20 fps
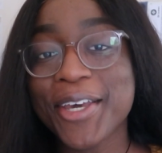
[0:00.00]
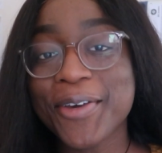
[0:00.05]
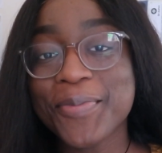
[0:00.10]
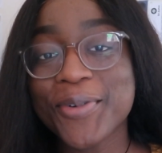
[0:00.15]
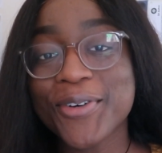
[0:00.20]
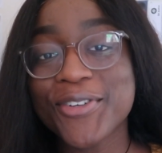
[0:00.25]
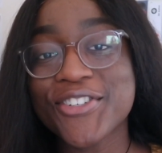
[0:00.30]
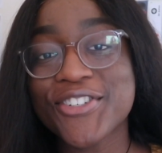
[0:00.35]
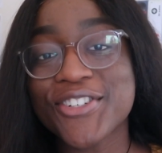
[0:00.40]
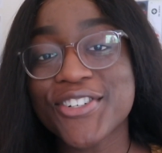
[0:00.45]

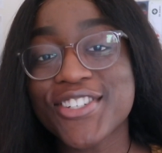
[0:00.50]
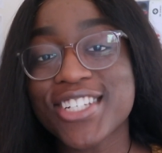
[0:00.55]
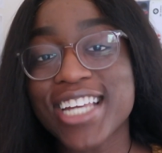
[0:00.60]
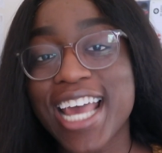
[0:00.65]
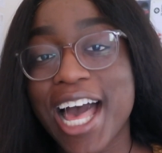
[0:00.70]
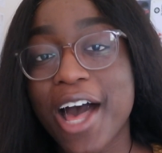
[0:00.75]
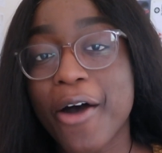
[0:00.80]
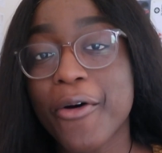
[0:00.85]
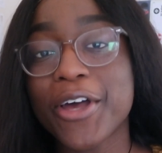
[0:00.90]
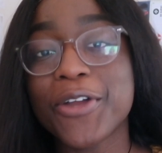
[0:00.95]
bonjour,
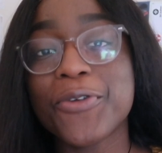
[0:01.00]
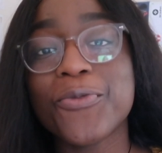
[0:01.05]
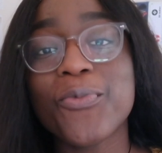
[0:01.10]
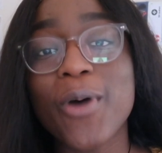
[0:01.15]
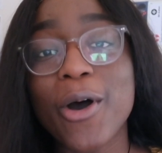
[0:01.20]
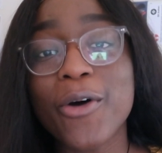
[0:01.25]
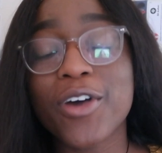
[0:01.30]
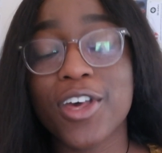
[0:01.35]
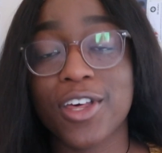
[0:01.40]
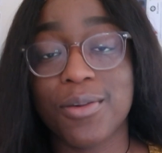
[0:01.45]
ciao and
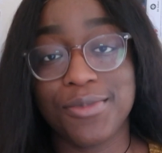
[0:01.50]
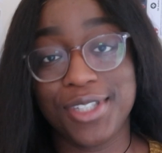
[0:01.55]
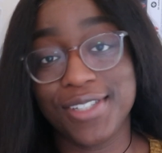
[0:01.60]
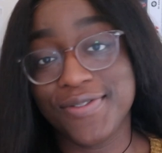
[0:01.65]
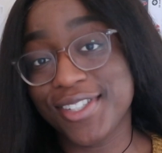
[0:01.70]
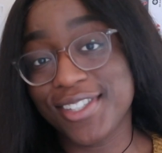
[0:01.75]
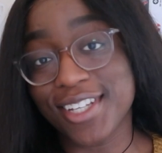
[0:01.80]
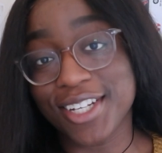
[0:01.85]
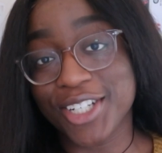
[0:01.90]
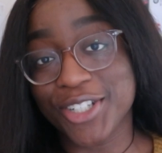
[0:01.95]
welcome to
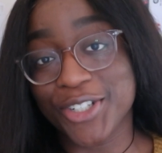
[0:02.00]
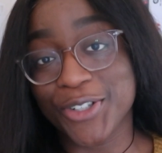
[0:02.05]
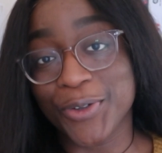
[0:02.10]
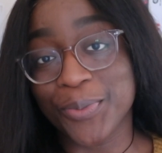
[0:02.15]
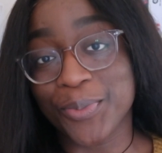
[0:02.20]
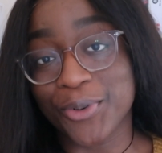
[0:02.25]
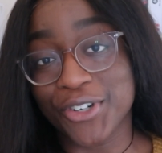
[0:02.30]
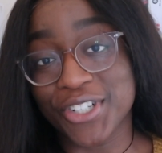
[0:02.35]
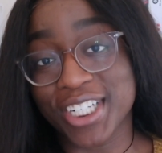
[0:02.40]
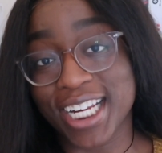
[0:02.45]
the
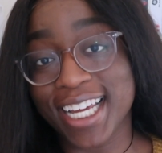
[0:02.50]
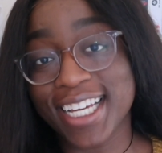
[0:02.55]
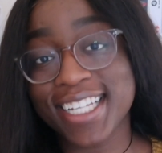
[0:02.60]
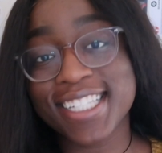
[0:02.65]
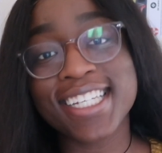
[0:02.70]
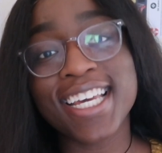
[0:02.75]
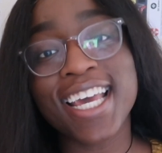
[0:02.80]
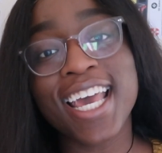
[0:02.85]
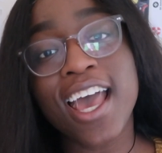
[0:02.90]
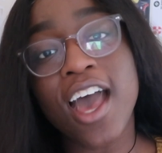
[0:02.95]
StudyTube
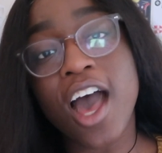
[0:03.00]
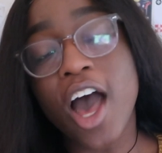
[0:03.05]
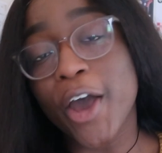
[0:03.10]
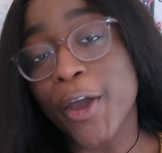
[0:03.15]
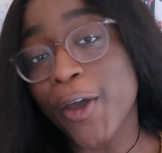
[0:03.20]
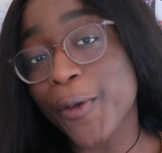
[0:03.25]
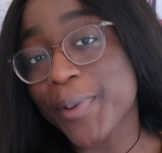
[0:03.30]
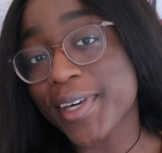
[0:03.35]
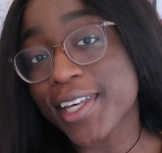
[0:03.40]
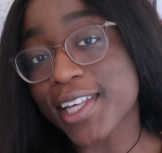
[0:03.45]
project.
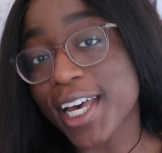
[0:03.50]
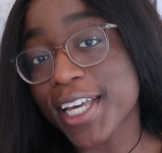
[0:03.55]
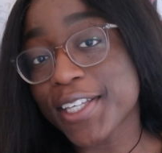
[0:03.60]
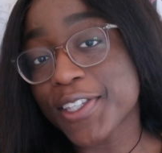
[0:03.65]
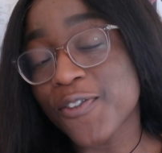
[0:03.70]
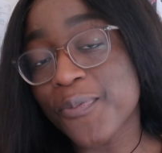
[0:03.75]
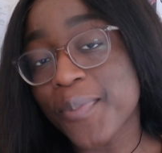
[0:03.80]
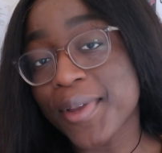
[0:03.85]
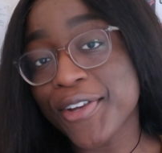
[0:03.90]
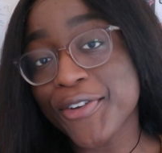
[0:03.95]
I hope you guys
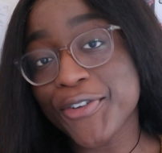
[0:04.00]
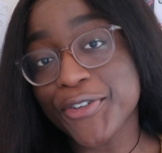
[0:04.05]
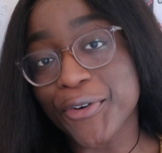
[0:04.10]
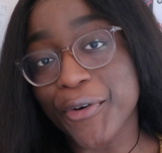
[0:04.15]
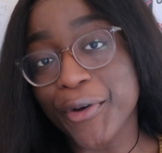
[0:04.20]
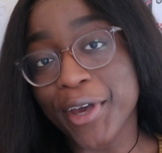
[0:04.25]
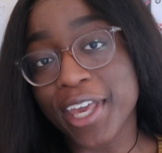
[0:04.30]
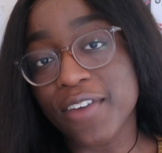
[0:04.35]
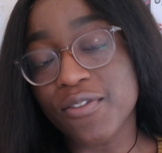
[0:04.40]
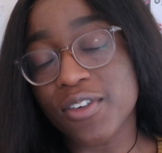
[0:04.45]
have been
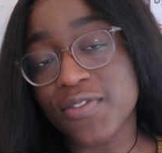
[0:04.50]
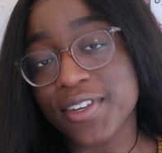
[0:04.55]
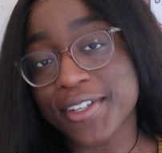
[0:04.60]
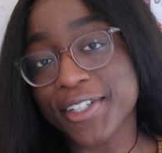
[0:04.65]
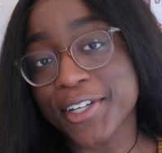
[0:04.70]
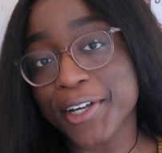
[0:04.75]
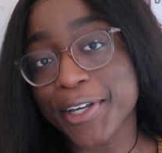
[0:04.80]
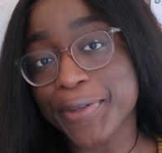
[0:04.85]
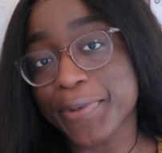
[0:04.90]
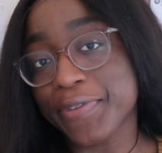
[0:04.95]
enjoying the
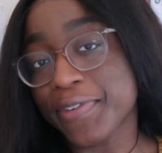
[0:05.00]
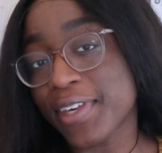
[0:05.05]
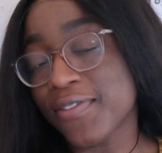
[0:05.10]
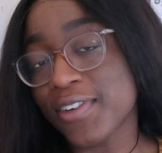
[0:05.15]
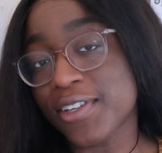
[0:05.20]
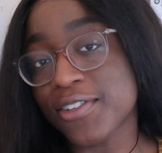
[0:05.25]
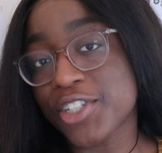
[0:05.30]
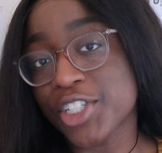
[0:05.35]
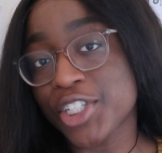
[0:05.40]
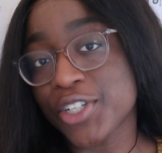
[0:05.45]
videos we've
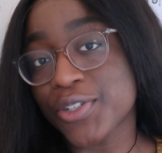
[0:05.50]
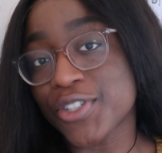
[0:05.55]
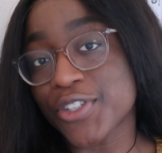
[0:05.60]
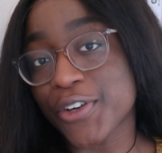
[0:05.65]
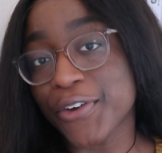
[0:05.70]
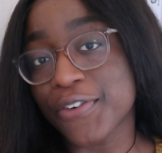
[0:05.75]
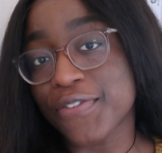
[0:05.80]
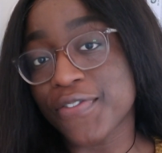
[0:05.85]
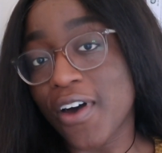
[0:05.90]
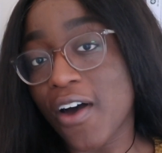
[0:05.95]
given to you
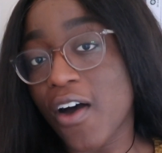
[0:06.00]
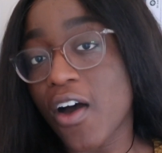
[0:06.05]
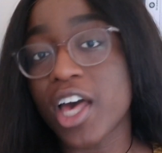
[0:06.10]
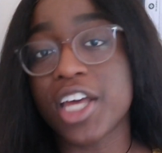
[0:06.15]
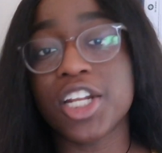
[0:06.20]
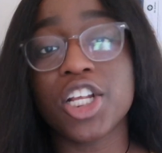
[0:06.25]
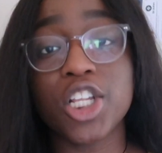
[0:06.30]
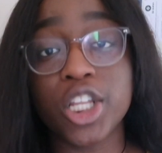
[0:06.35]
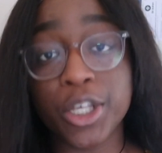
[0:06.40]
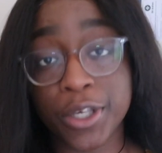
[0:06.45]
so far
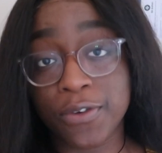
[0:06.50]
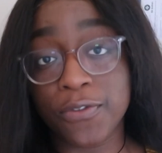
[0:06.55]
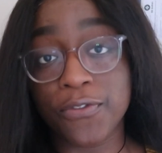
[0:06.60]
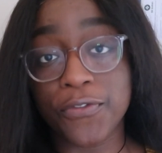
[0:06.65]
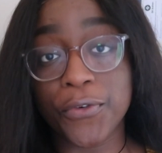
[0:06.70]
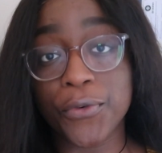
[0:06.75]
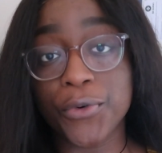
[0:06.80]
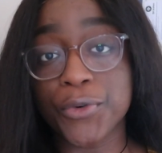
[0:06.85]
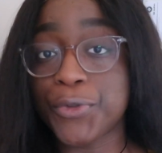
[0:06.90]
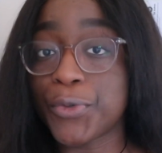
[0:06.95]
and are looking
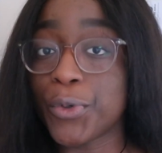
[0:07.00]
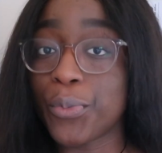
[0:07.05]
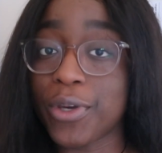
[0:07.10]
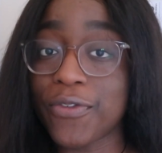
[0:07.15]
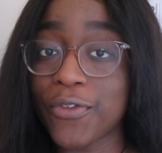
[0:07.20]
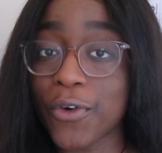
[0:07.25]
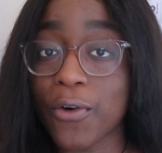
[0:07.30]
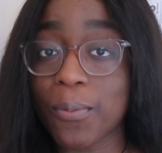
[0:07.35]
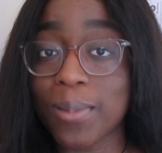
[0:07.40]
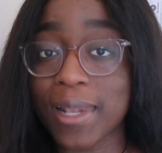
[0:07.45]
forward to what
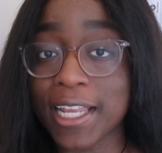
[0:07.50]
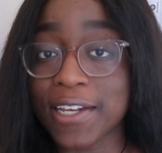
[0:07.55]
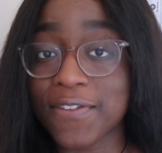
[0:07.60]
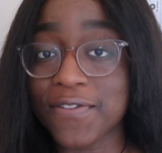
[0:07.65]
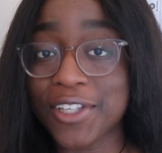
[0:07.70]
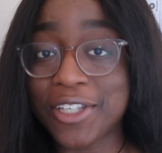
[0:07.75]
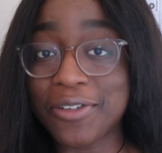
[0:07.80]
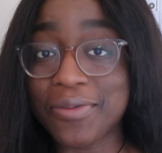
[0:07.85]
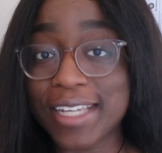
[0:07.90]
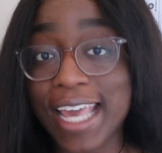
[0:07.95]
we've got planned
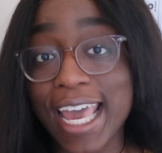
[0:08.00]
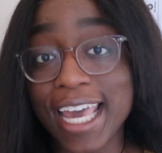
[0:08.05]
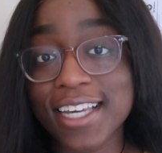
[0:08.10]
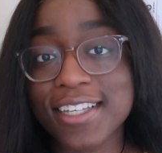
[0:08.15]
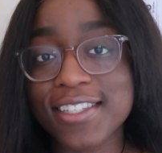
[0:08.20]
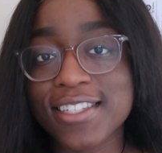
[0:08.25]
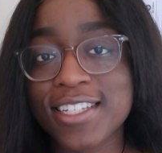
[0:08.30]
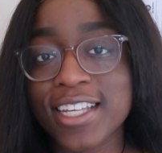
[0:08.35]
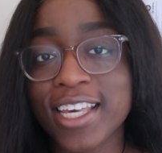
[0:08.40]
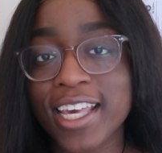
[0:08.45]
for you
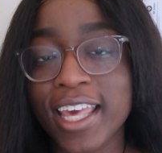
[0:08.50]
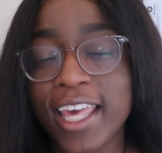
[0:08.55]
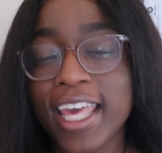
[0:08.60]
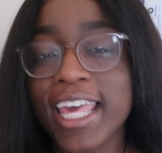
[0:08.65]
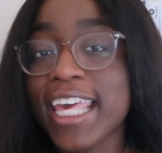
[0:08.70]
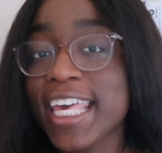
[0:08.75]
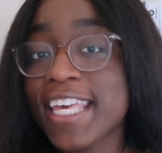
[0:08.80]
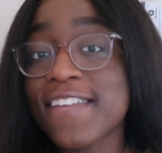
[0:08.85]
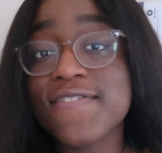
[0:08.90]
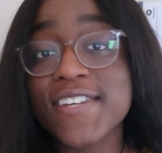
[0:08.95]
next.
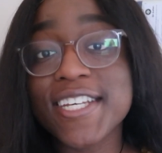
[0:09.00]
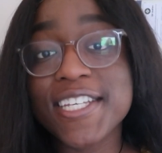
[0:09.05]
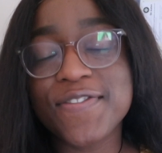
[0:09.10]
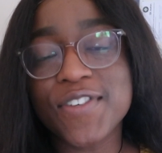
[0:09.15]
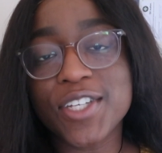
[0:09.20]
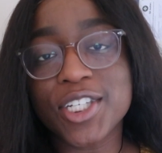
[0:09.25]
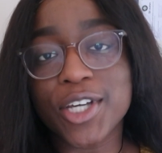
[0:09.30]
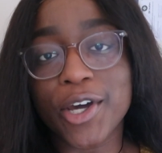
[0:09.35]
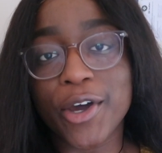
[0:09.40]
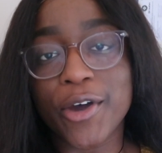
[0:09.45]
In this
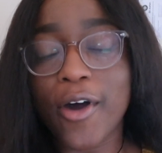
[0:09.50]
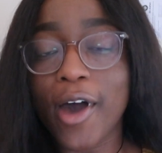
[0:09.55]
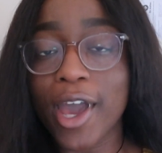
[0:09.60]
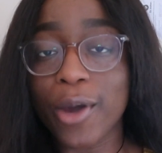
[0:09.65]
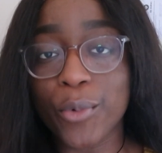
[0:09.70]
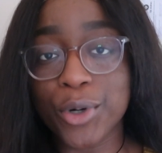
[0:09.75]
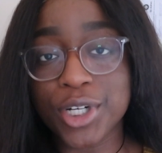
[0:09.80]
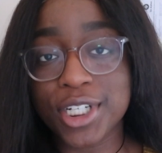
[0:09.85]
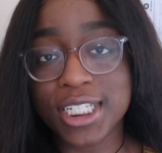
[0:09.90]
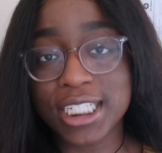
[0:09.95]
video, I
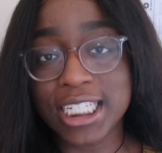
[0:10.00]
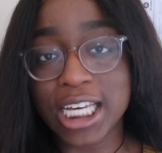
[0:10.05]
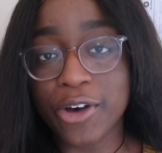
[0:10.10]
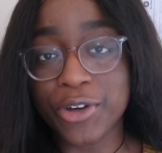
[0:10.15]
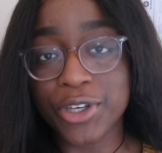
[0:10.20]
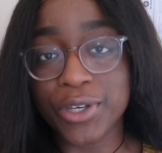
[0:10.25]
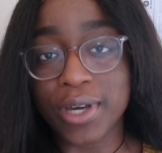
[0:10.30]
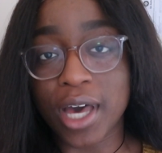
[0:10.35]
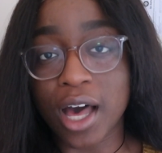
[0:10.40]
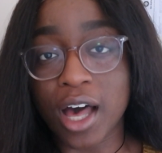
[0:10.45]
wanted to
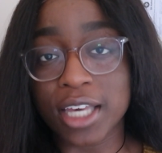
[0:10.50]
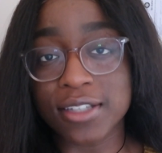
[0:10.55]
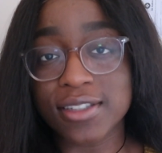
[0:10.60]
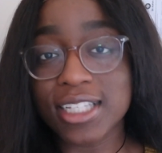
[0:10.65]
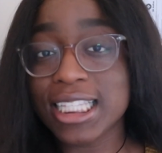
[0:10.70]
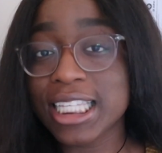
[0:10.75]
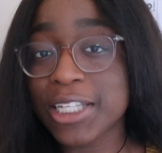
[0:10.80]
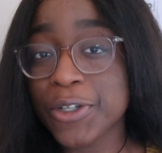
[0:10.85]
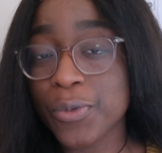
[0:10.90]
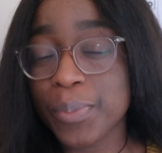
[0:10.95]
tell you guys
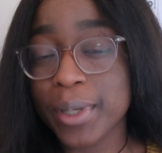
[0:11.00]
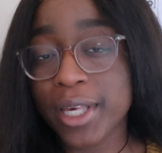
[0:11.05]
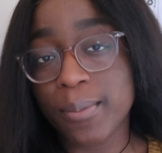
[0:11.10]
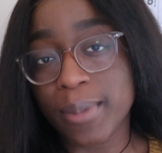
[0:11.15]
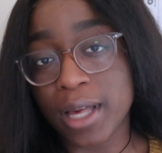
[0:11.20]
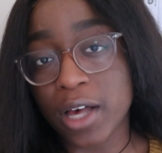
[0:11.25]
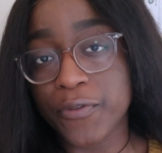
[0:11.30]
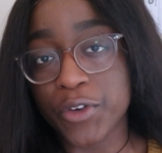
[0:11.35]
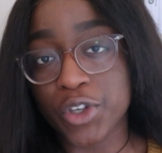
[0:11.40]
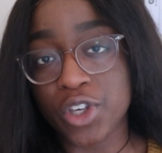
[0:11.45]
a little bit
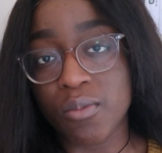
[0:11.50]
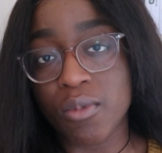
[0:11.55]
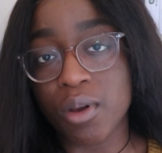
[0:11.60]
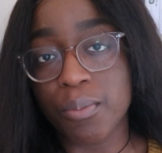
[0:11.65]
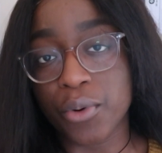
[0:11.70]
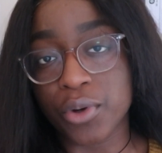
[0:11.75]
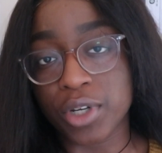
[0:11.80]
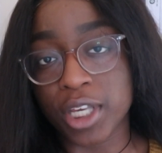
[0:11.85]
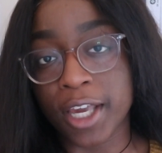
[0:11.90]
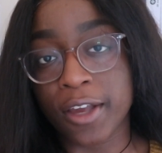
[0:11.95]
about the human
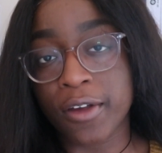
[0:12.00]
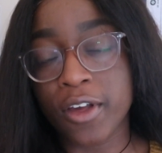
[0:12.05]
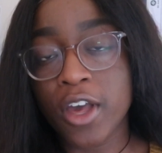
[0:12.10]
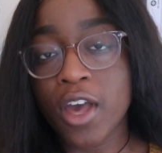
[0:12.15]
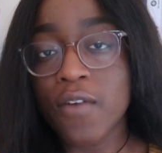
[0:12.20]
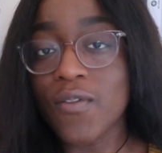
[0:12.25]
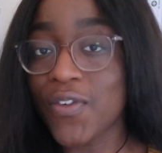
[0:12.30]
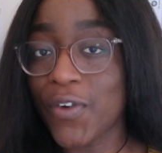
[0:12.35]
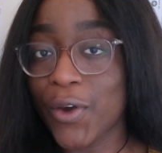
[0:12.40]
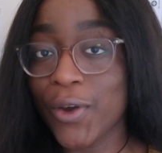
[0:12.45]
body,
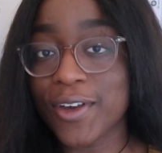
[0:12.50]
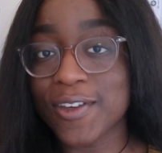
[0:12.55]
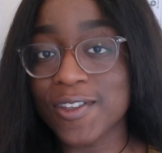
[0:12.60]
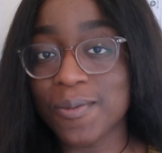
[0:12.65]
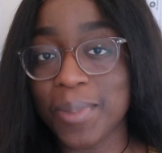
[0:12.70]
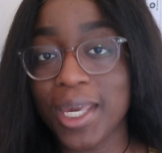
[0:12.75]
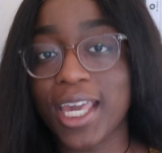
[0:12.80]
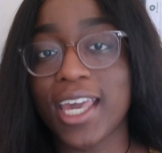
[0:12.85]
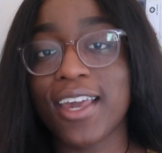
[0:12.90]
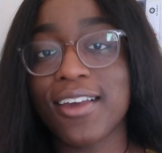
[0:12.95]
the focus
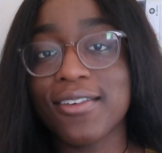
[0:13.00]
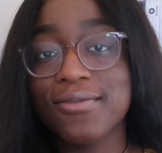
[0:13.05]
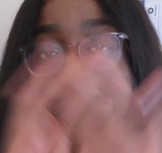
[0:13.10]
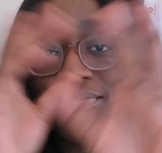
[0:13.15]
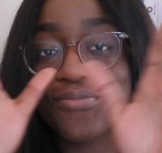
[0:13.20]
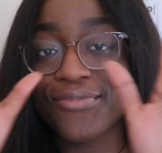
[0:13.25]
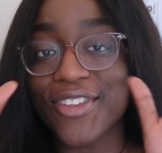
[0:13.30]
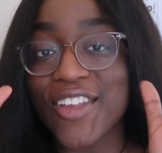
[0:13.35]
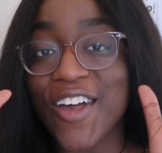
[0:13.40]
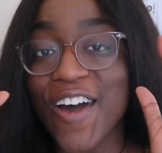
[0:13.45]
being
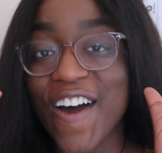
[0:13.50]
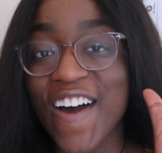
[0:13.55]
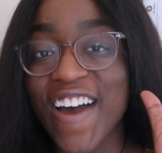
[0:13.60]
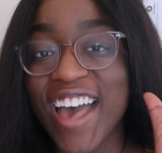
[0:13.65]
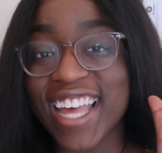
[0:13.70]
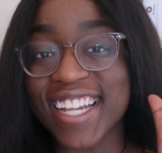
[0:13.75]
our